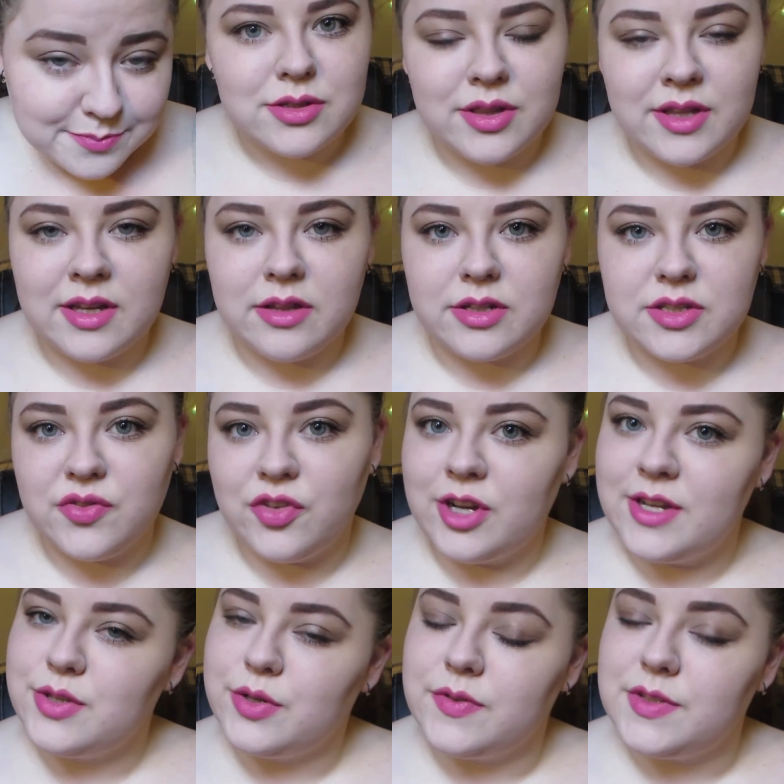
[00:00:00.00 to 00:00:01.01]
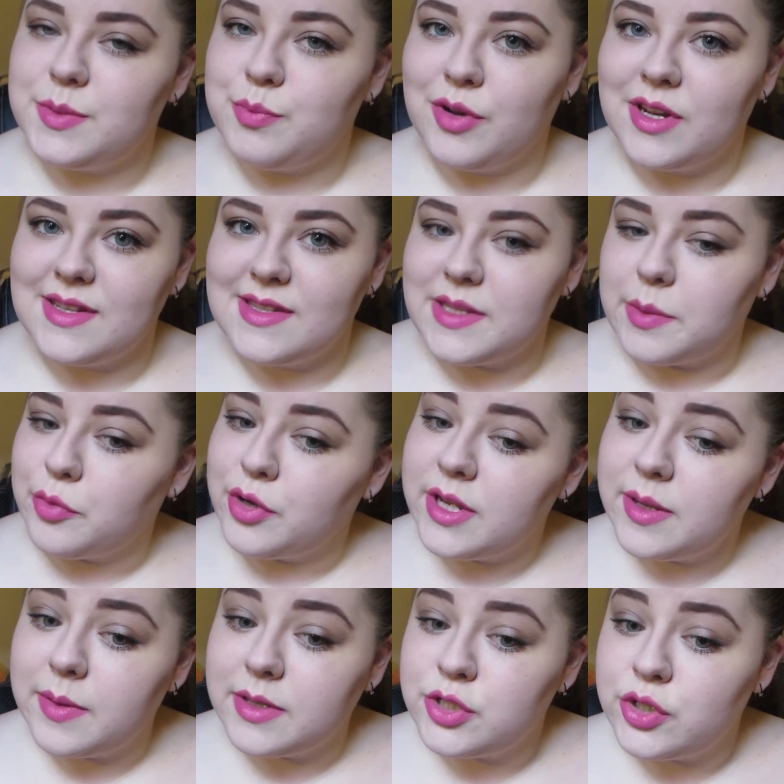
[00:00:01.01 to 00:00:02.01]
So I think it looks very sort of spring and summery
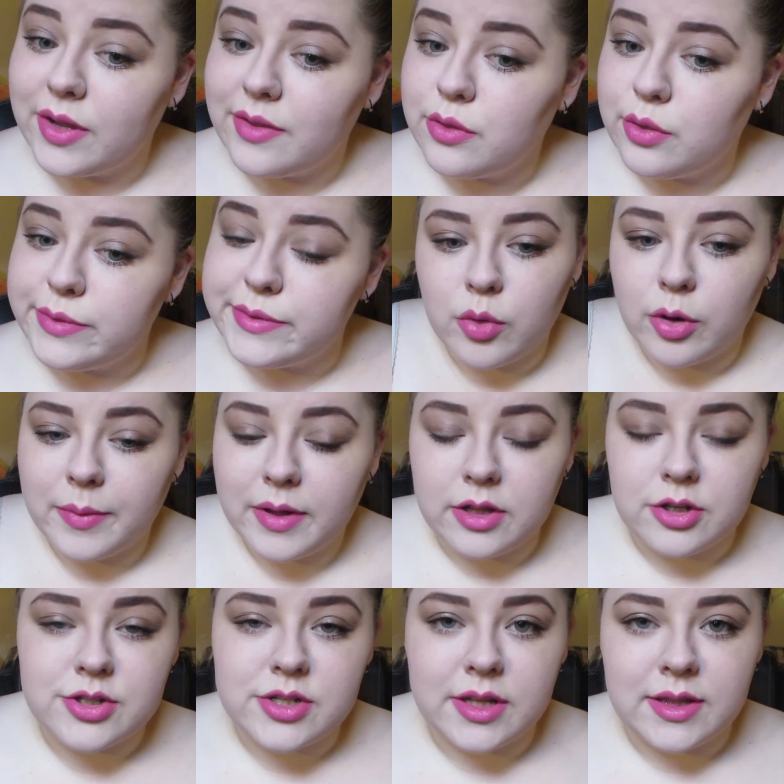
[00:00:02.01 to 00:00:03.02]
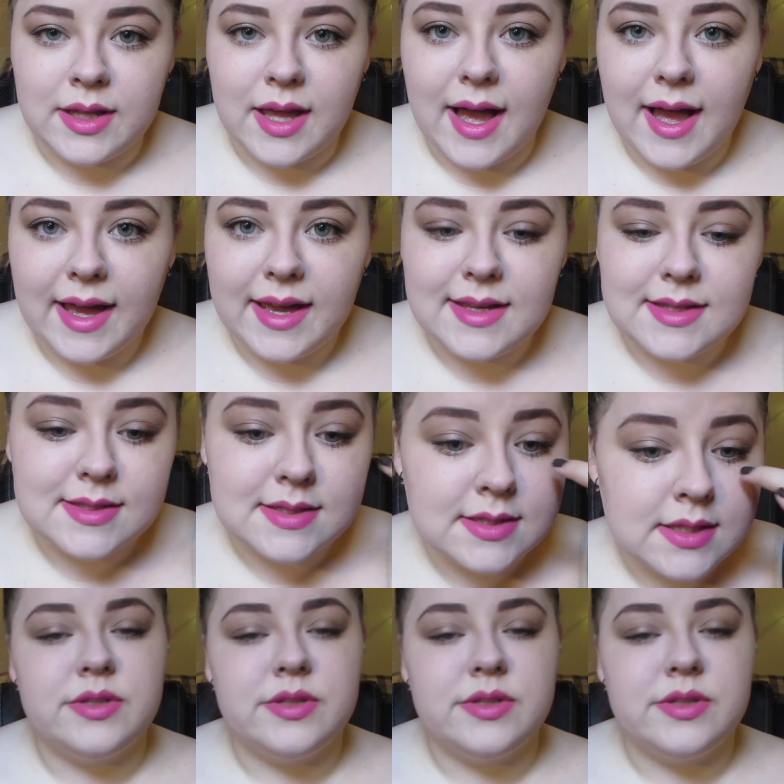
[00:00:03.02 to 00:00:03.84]
because you got those warm colors on the eyes.